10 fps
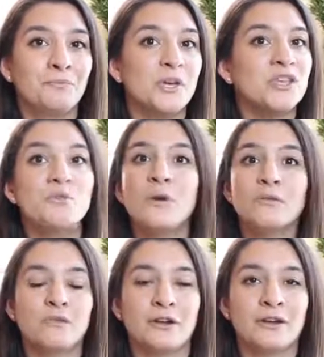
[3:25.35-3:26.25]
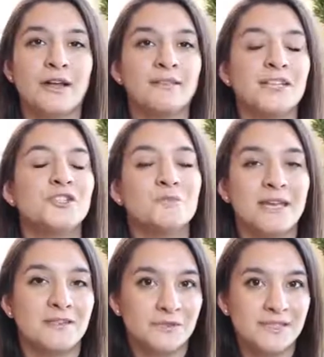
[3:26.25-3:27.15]
But you won't learn unless you
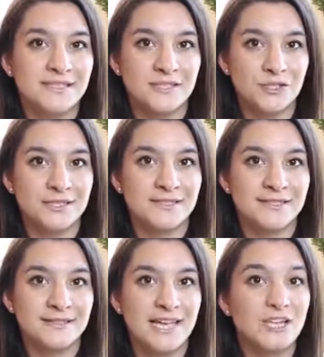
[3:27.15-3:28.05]
make those decisions,